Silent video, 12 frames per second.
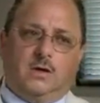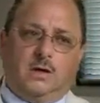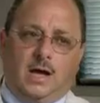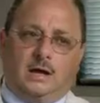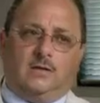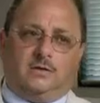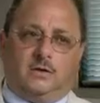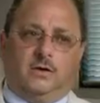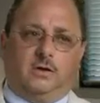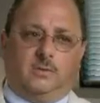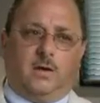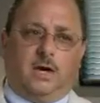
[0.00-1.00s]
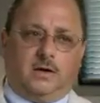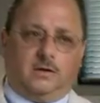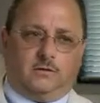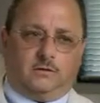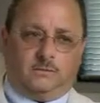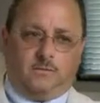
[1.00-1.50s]
not necessarily to make
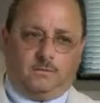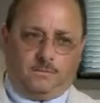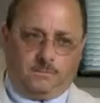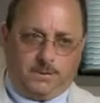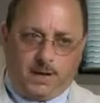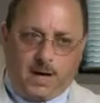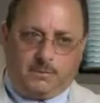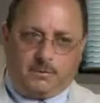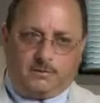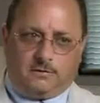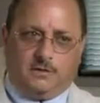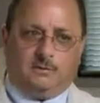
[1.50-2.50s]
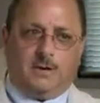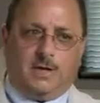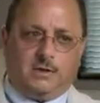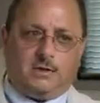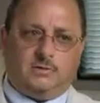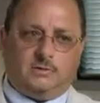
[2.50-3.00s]
us be able to see
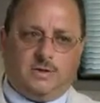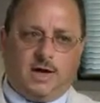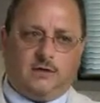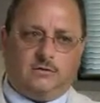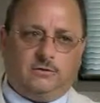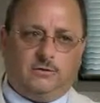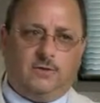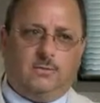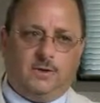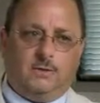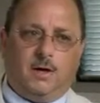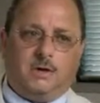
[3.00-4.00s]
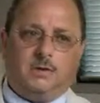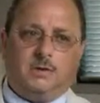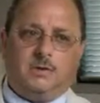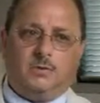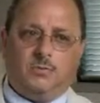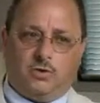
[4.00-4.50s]
patients faster, be
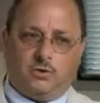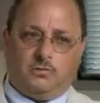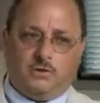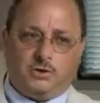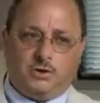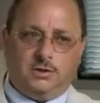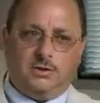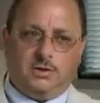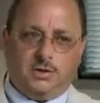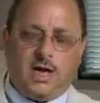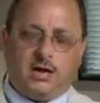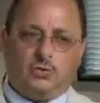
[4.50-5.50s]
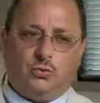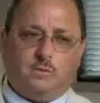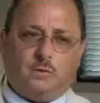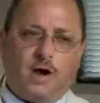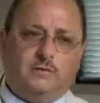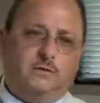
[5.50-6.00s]
much more efficient in the actual
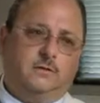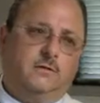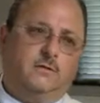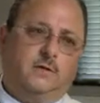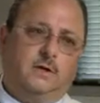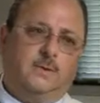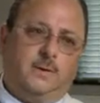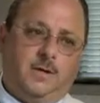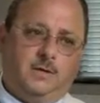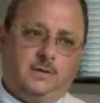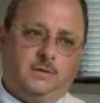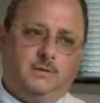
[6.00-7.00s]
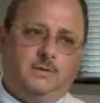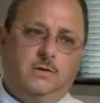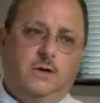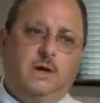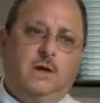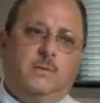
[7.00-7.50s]
process of seeing patients,
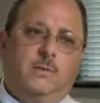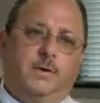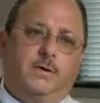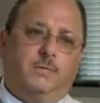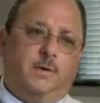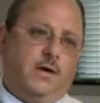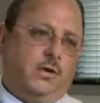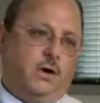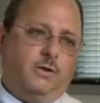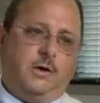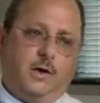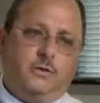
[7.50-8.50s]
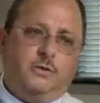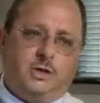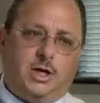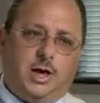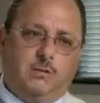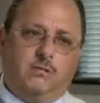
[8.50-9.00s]
but to make all the other
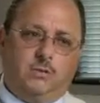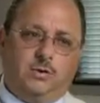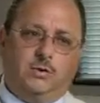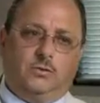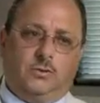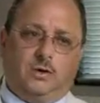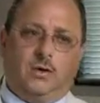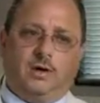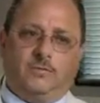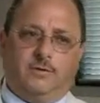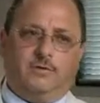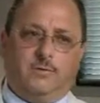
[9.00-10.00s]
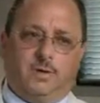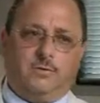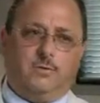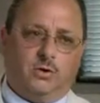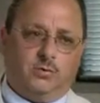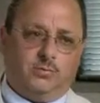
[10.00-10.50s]
jobs we do in the office
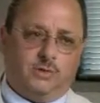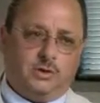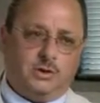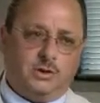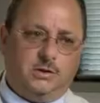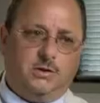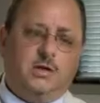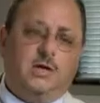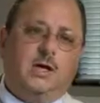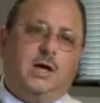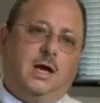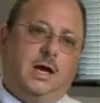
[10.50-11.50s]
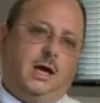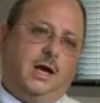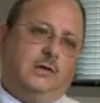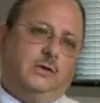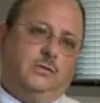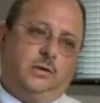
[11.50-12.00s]
much more efficient
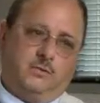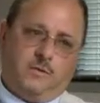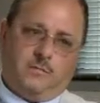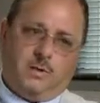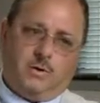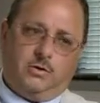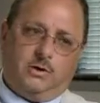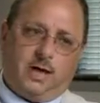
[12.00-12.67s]
and to give us better